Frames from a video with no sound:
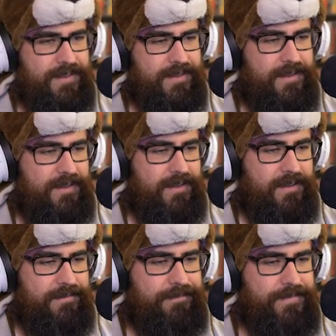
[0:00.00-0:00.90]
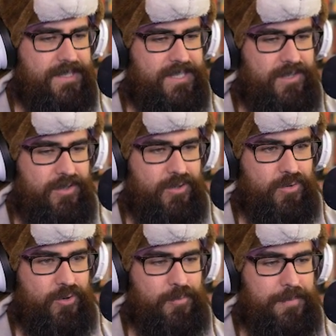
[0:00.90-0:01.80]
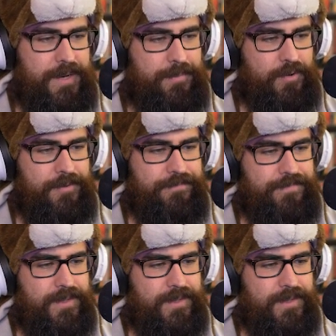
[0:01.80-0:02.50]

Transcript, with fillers: Oh, this is an unusual group of people.